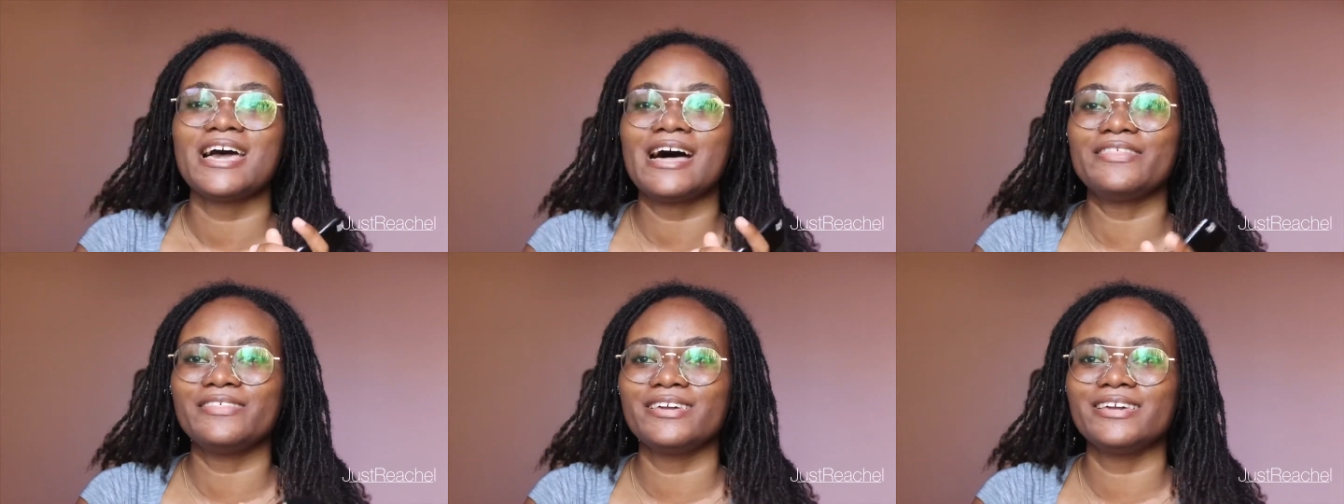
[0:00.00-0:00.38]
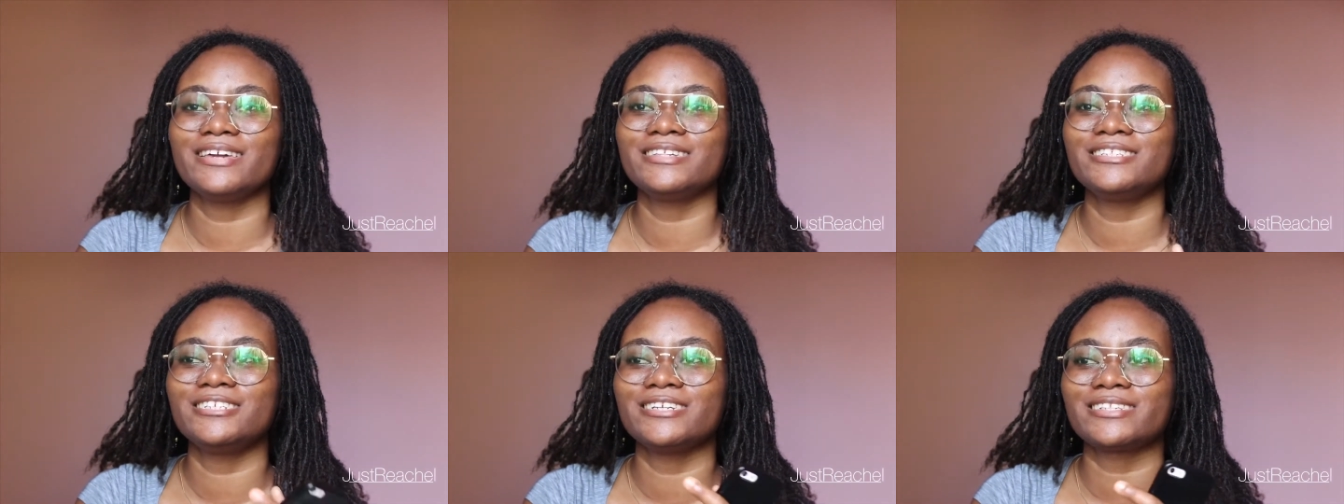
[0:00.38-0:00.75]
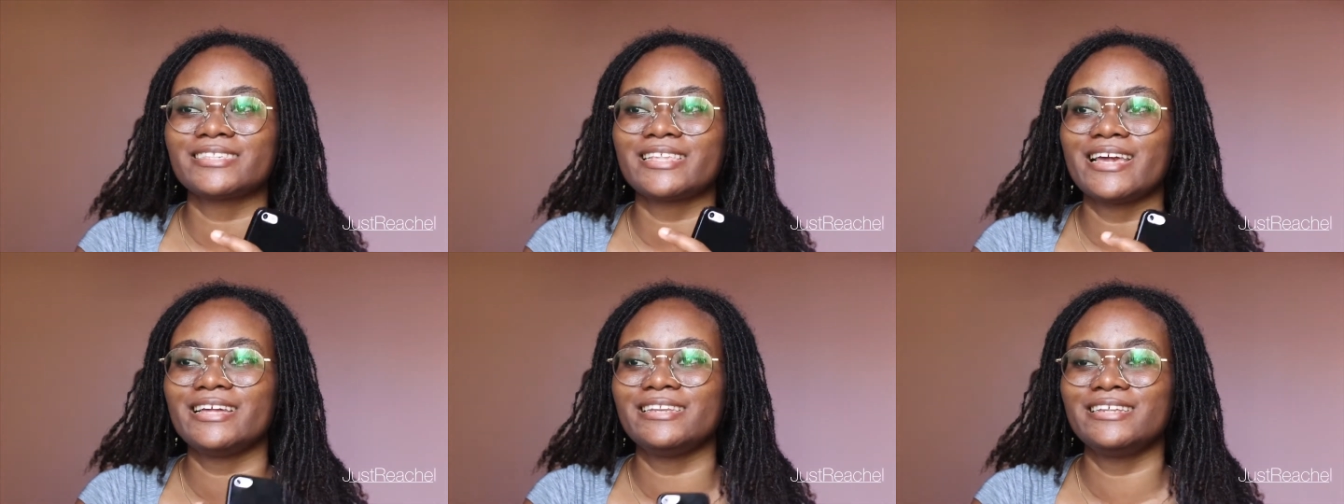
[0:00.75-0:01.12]
I think it's just
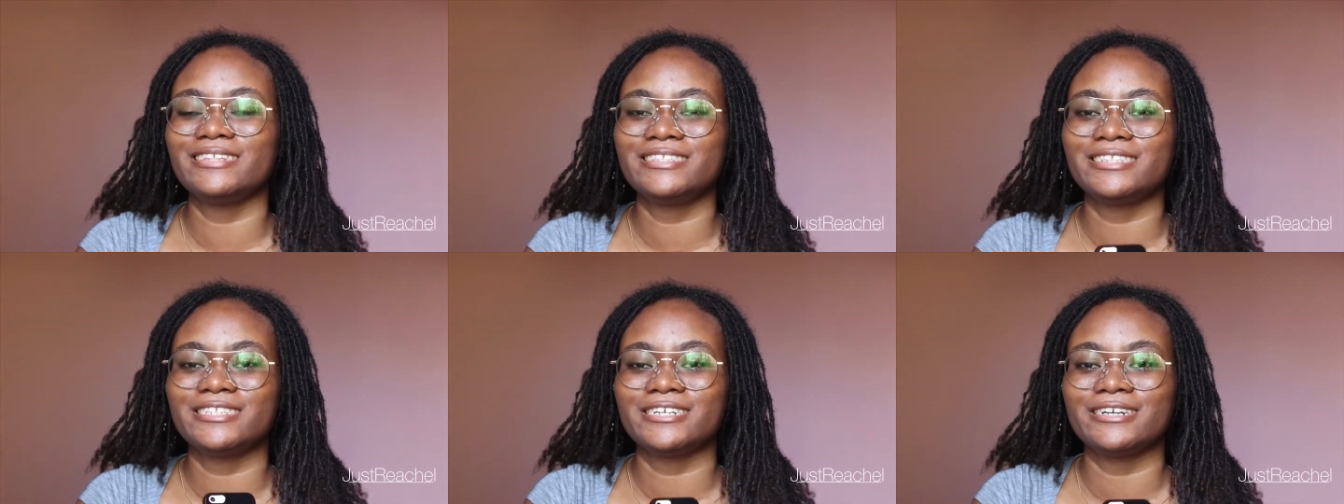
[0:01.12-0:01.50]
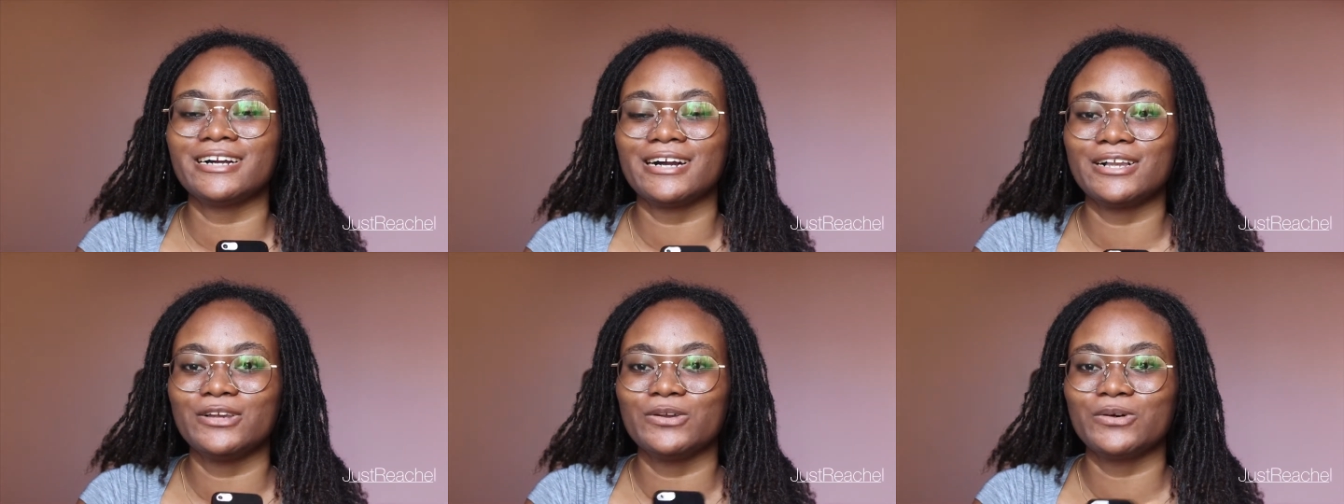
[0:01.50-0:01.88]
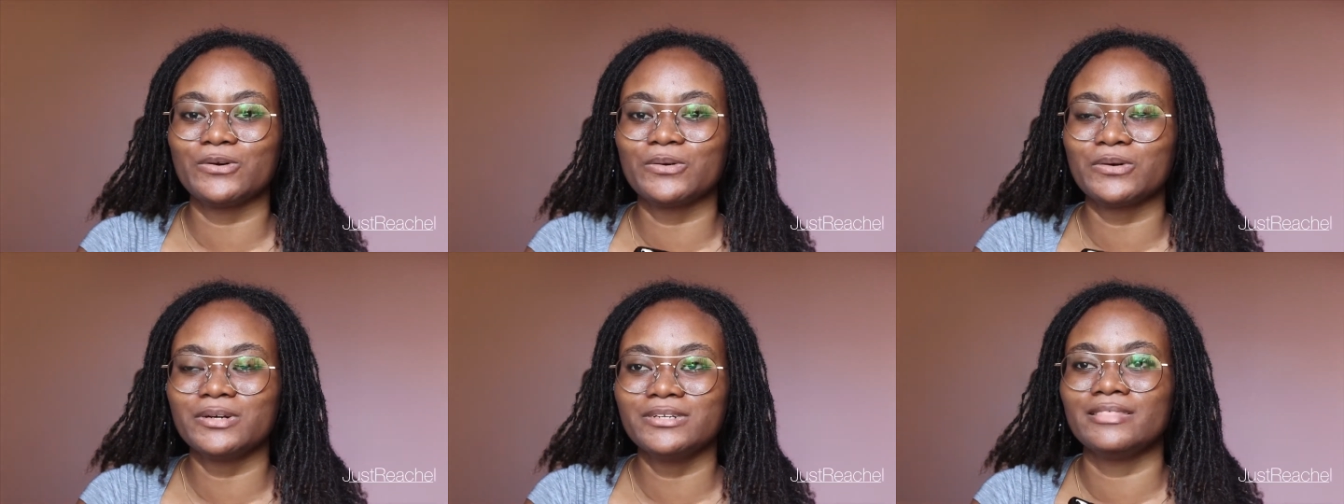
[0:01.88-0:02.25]
like this year
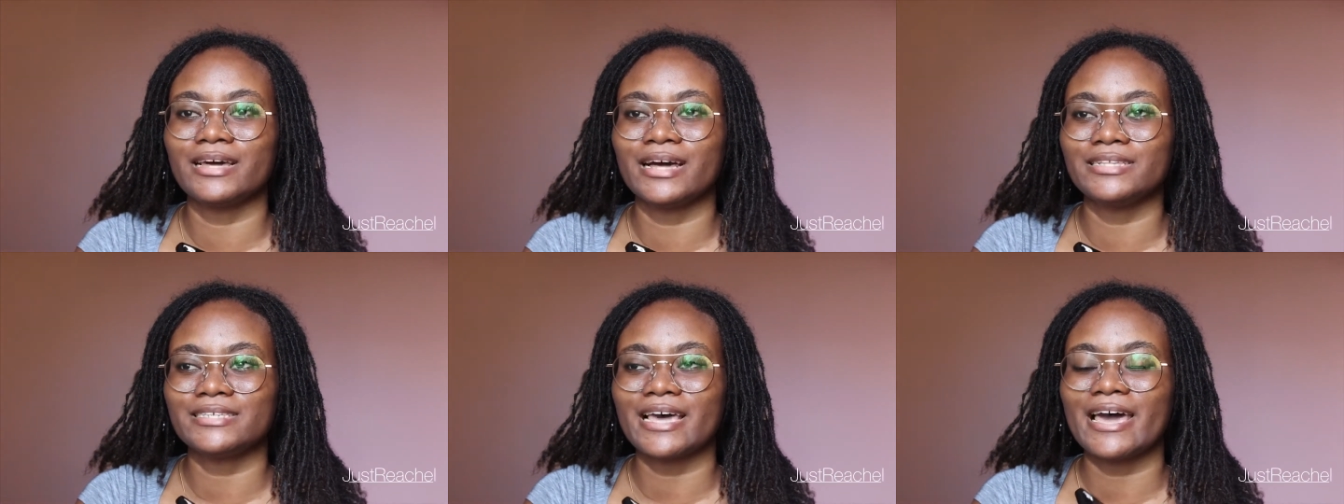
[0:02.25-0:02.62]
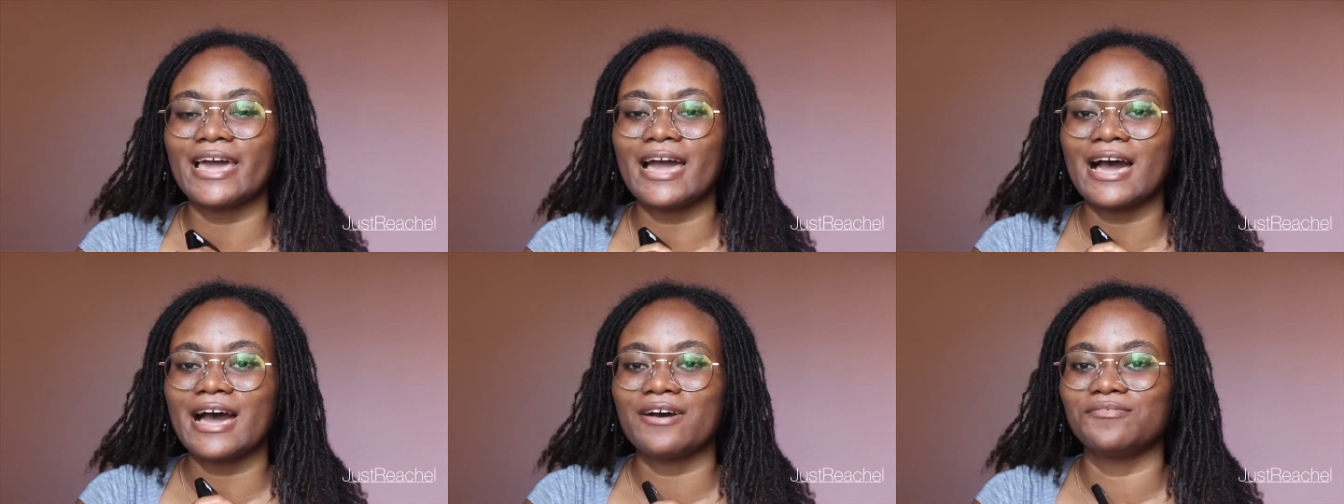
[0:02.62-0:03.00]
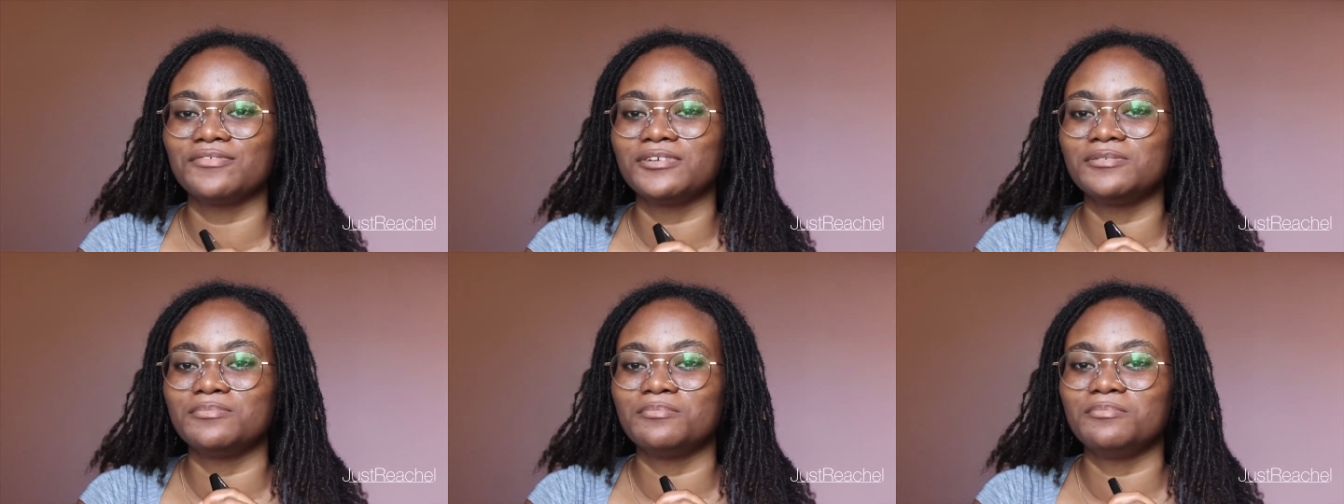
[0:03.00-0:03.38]
alone that I
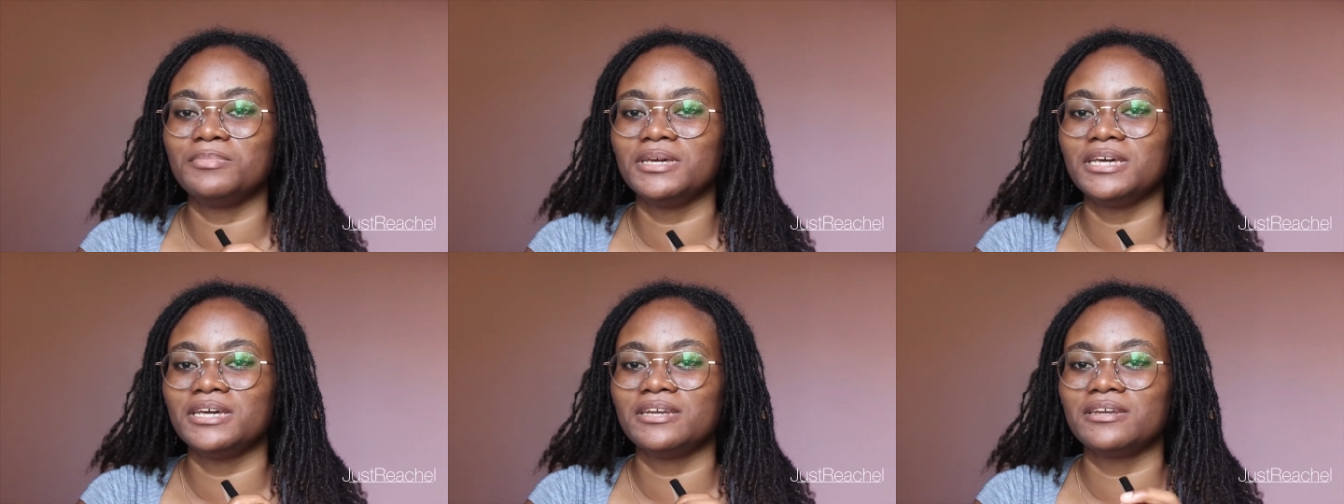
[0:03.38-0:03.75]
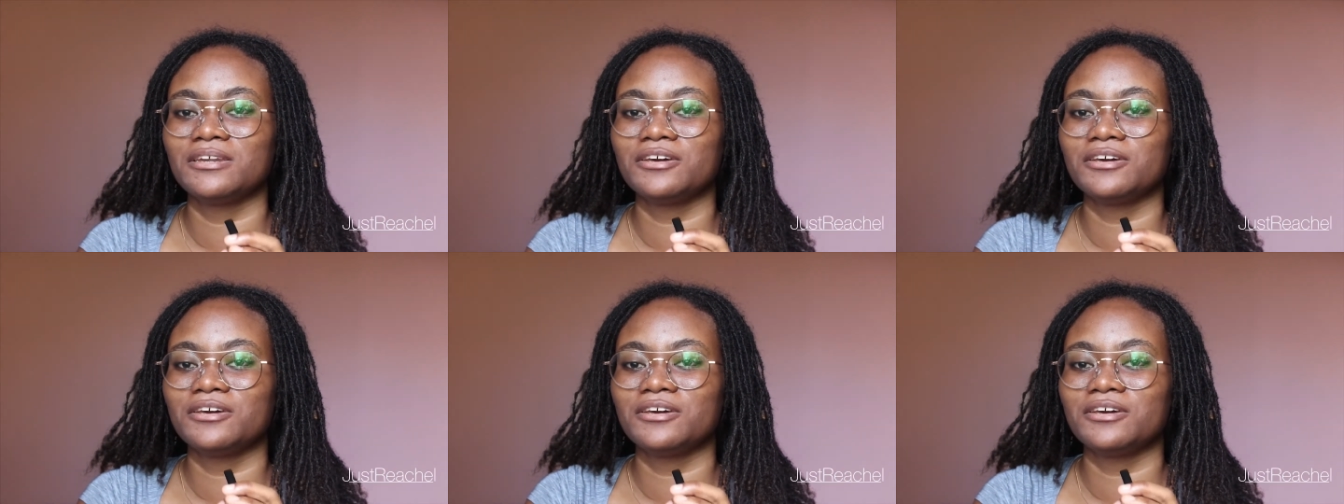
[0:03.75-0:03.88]
haven't been